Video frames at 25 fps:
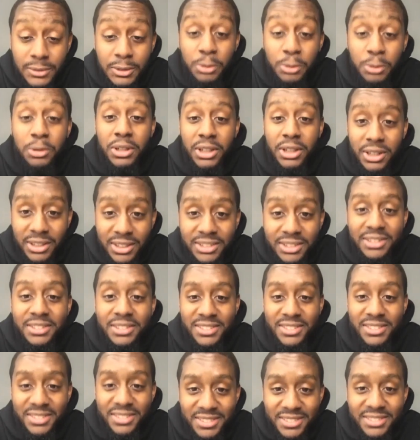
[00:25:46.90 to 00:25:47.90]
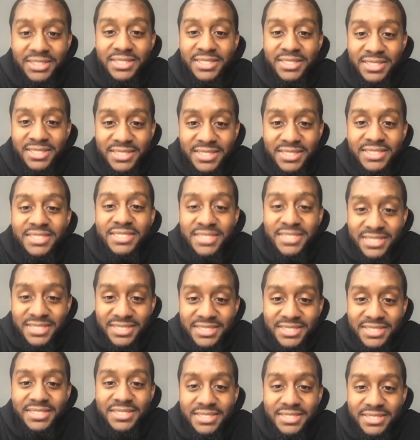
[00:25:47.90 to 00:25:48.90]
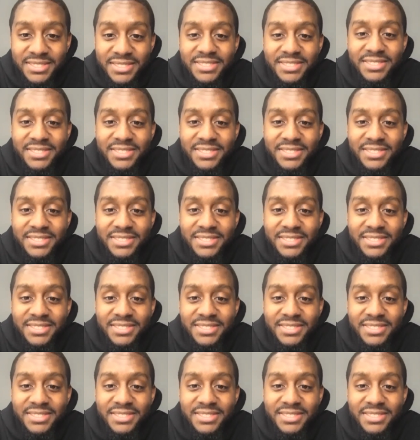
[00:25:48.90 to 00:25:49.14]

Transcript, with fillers: okay. I'm in love with